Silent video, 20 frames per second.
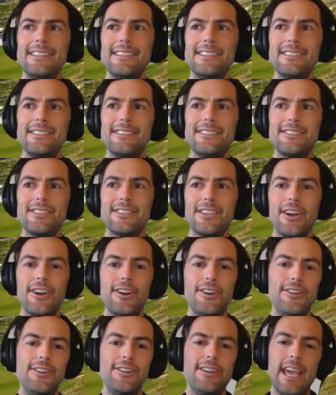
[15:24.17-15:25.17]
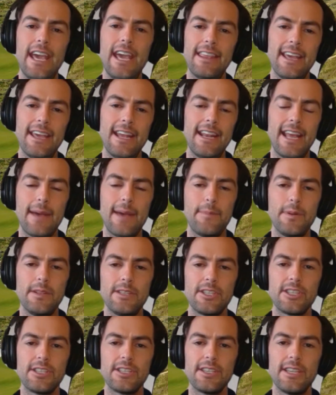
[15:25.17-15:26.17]
So yeah, that
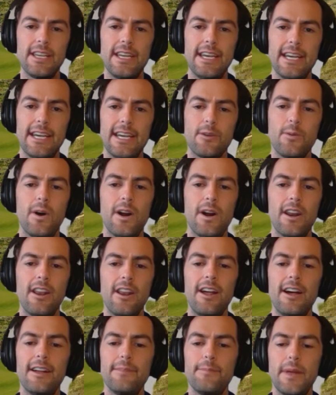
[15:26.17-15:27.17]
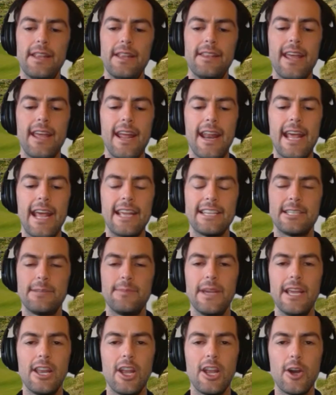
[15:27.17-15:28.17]
happens quite a lot, but that has to
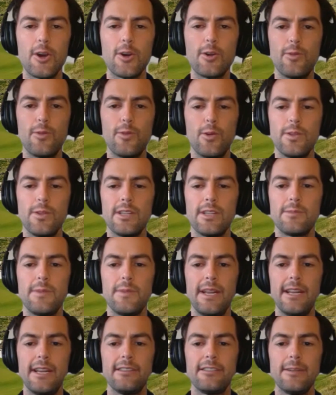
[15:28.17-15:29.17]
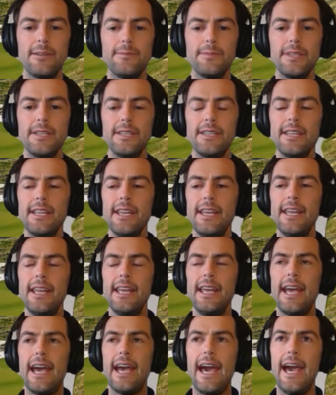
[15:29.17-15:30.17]
be a local rule that's been adopted.
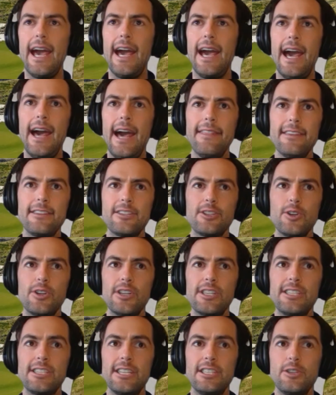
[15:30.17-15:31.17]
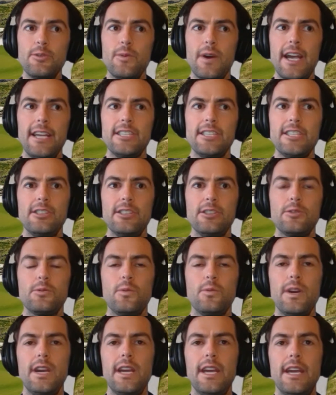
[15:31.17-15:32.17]
Other sort of situations
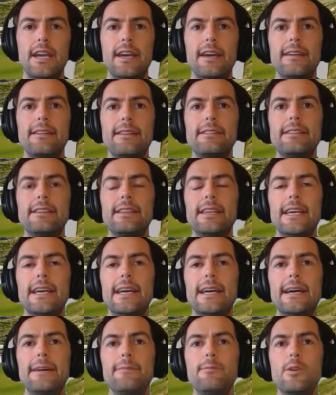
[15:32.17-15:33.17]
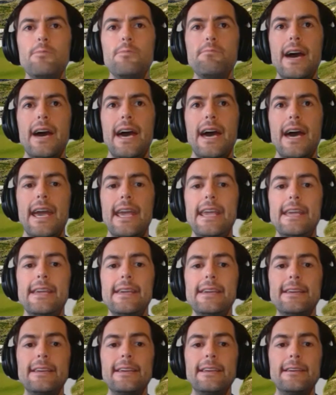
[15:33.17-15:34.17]
where you
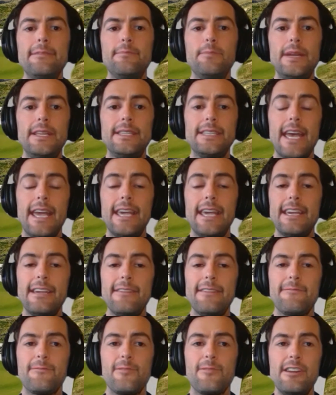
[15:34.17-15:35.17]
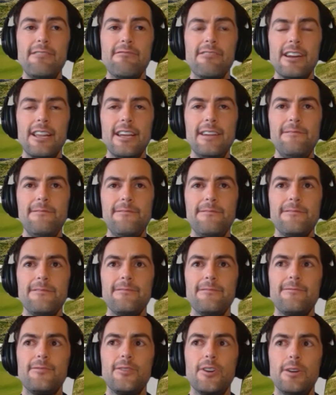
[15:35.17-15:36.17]
may be taking free relief
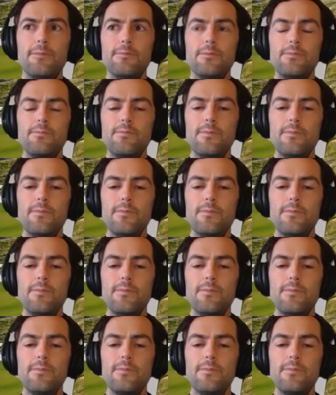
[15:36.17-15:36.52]
from